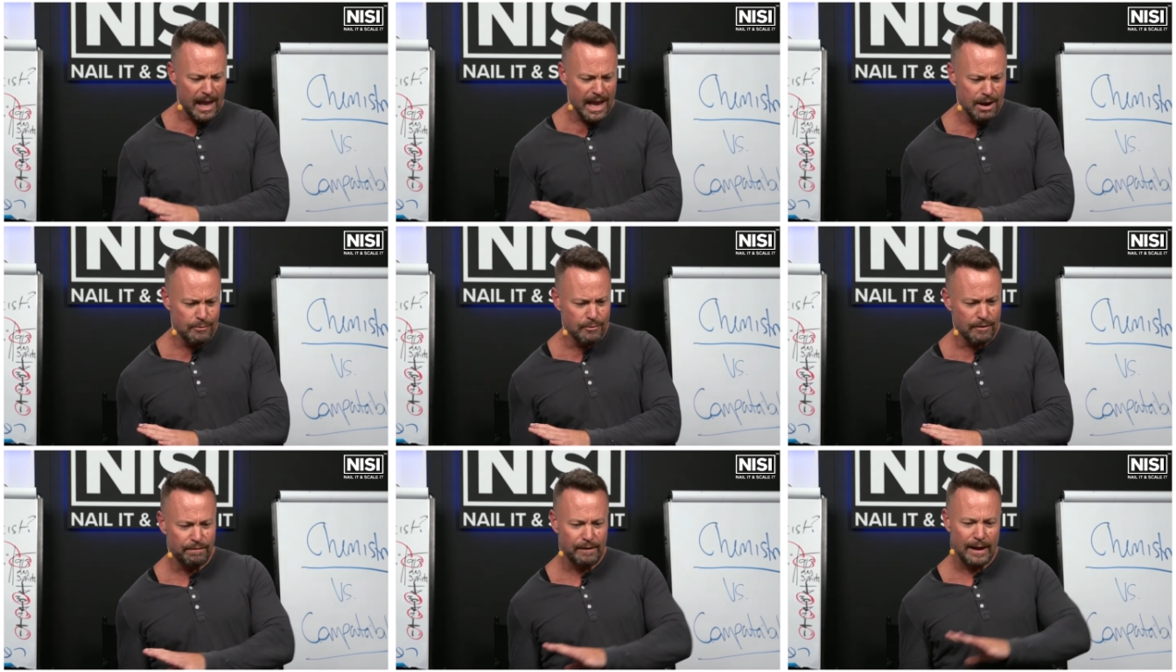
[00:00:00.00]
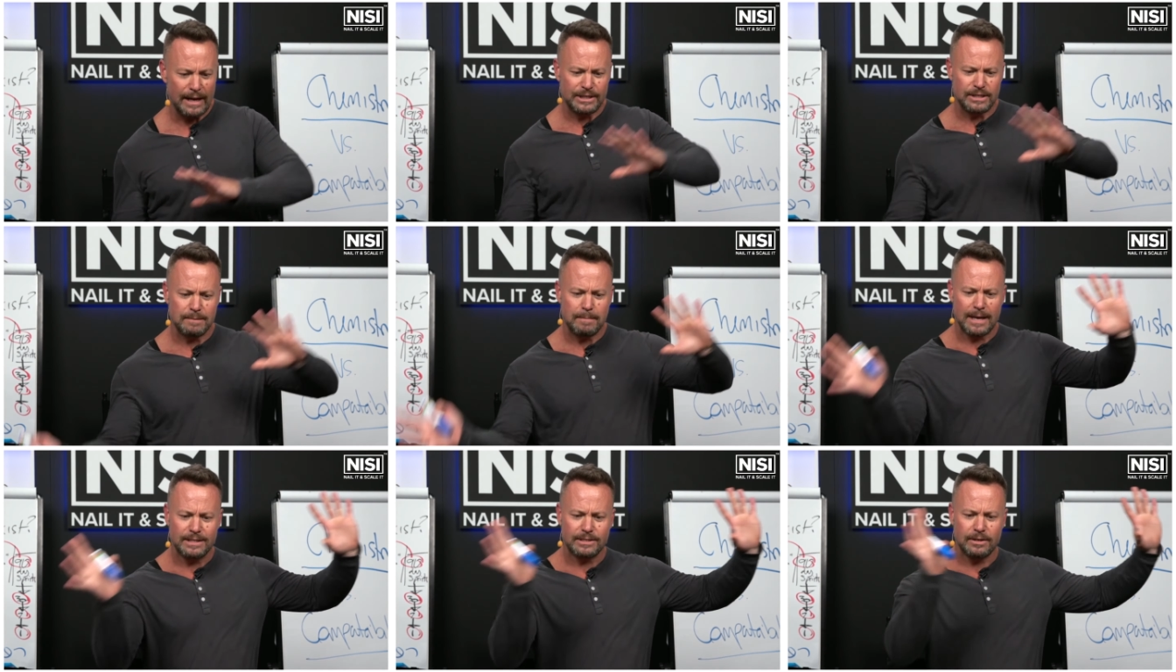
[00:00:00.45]
in
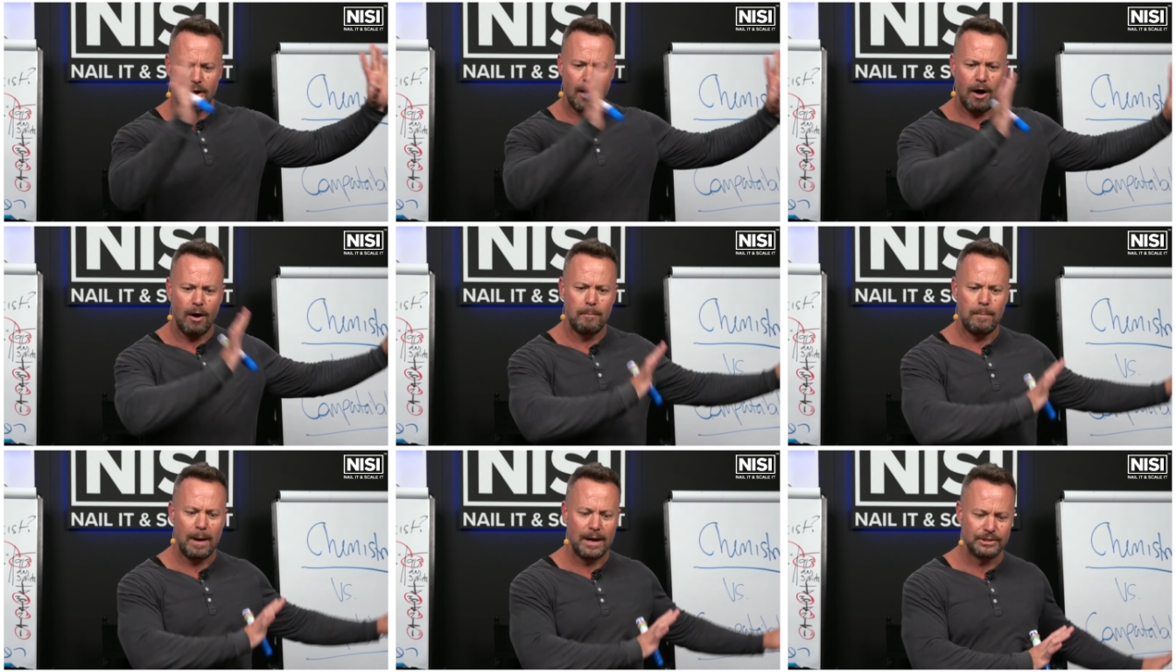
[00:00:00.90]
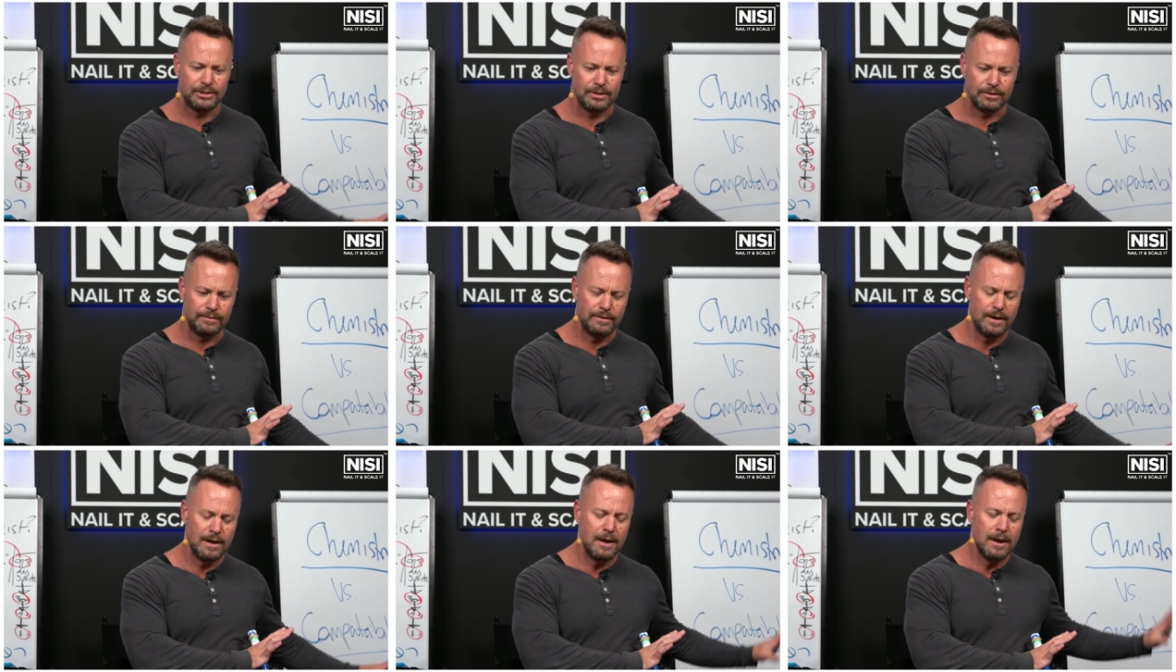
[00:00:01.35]
reflection based on a whole bunch
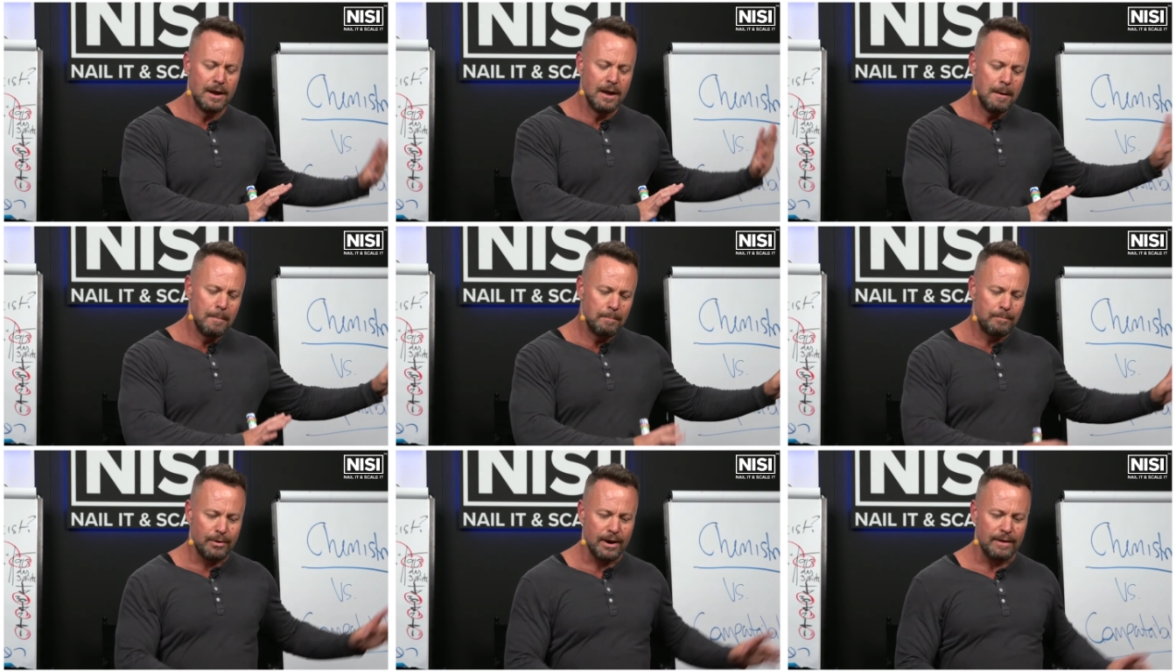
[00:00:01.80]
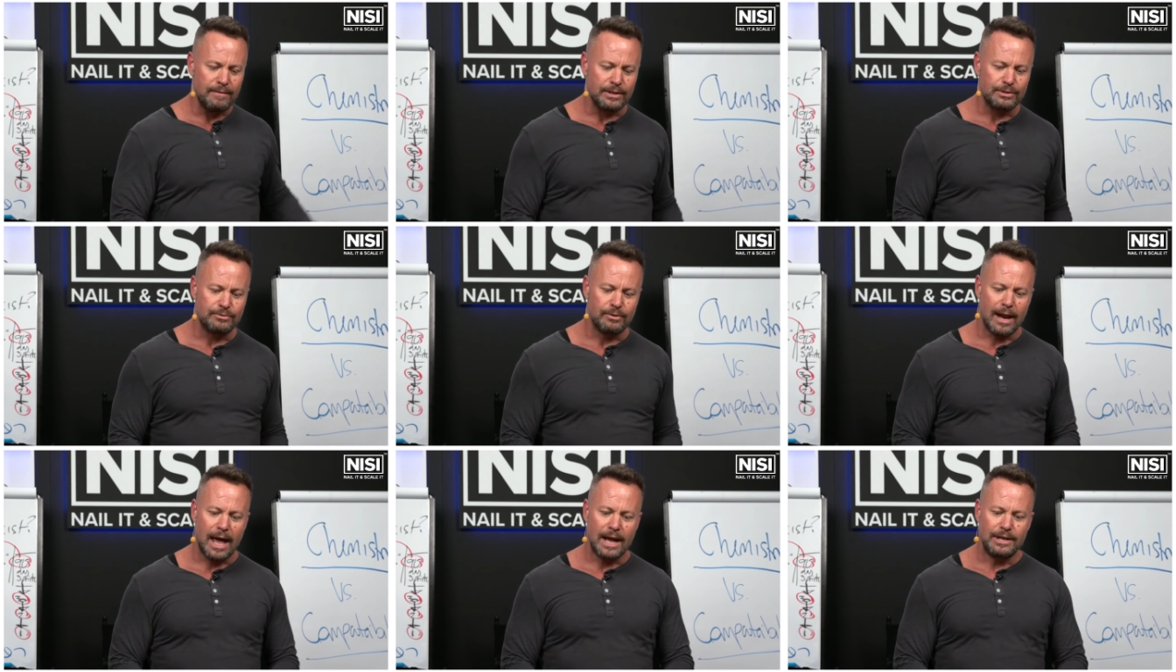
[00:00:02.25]
of
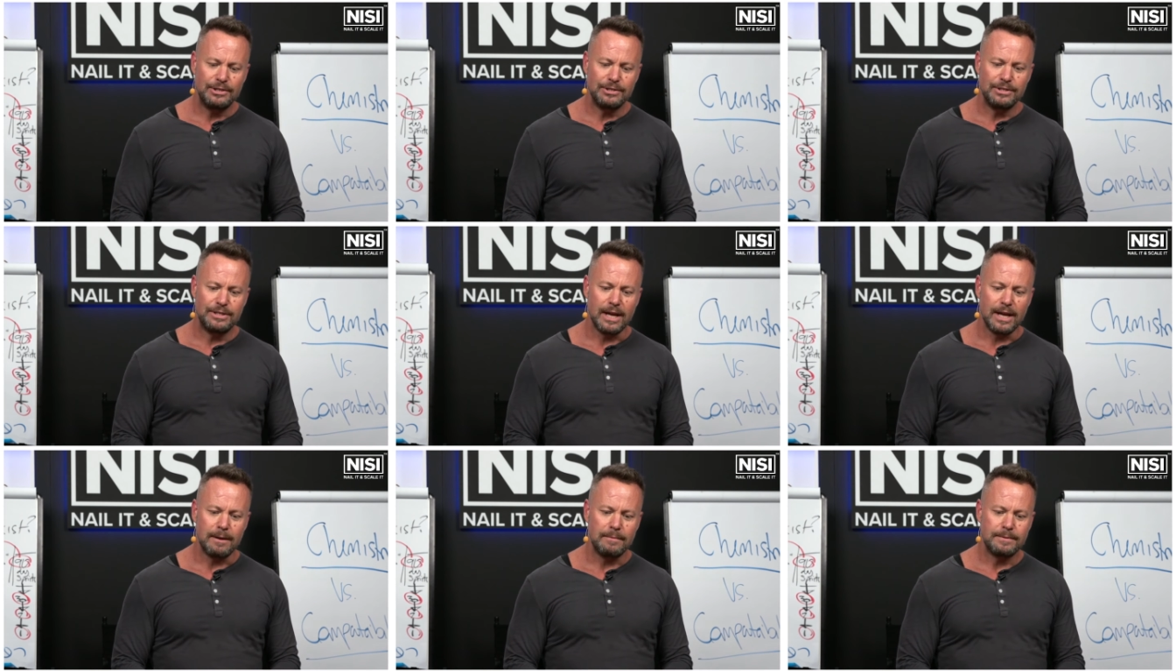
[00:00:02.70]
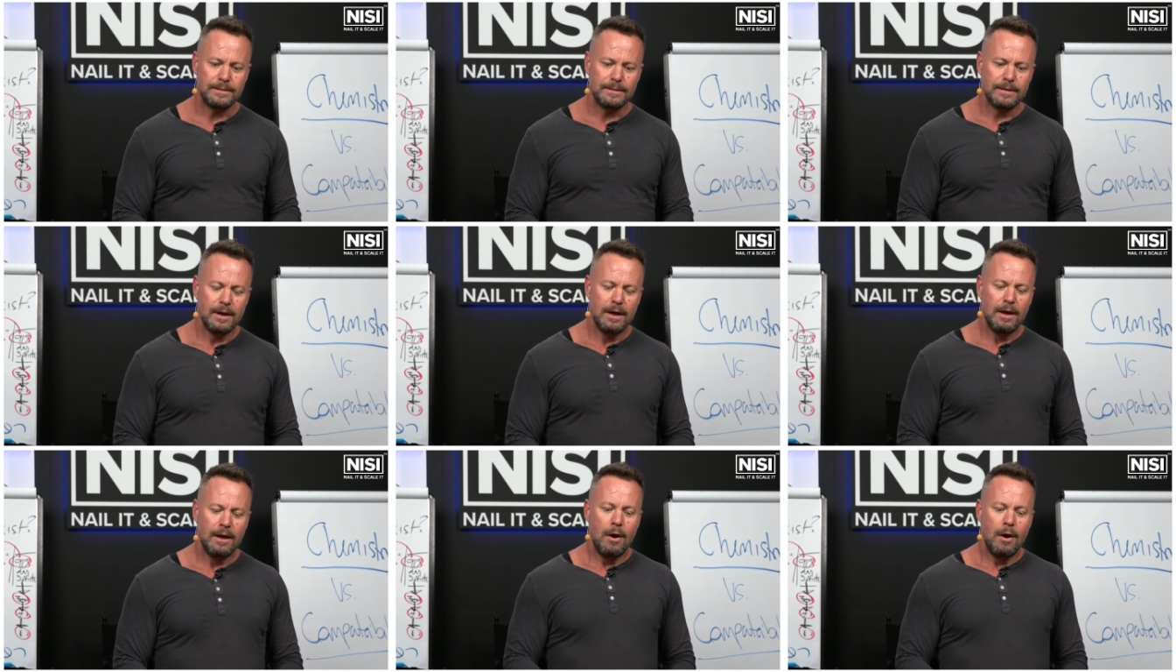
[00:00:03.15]
previous relationships.